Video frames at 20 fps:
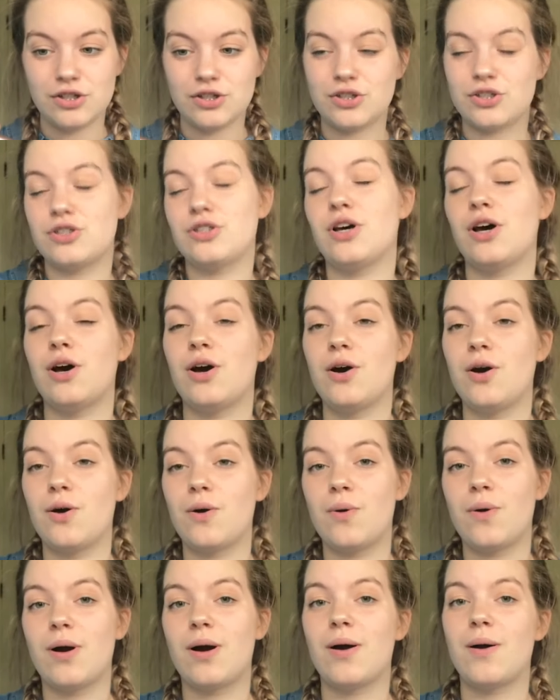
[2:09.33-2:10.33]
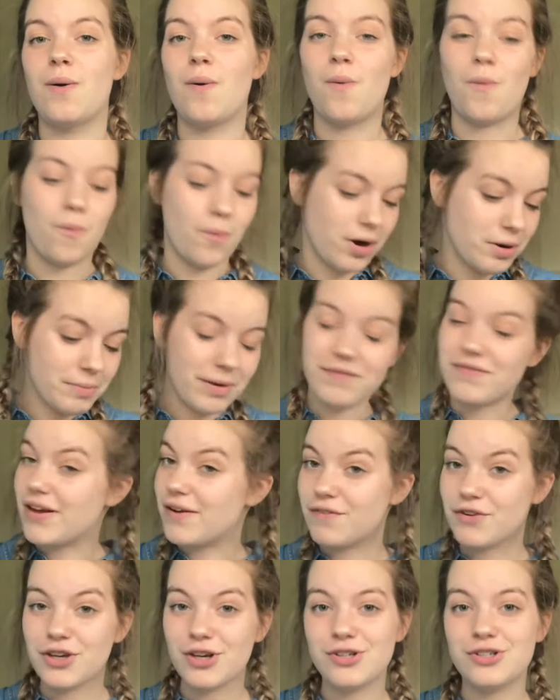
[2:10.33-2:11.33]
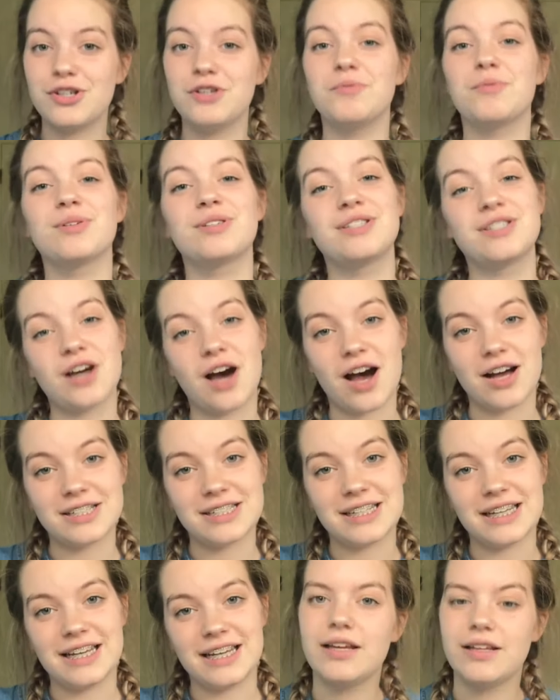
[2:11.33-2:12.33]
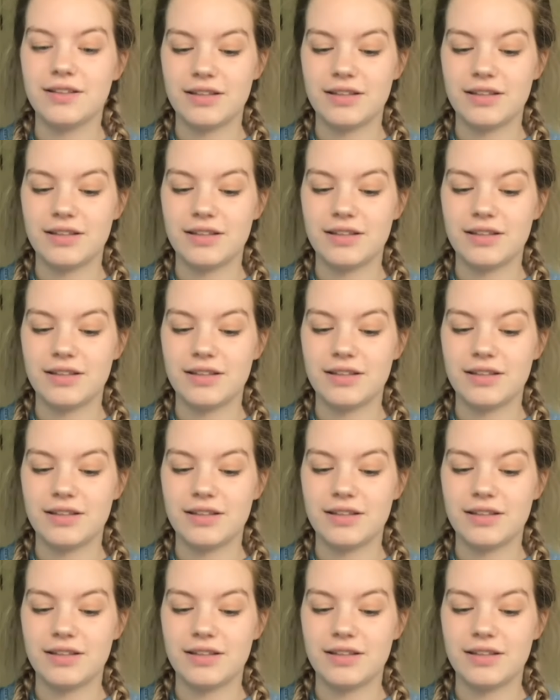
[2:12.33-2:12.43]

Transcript: So one of my favorite YouTubers, Tati.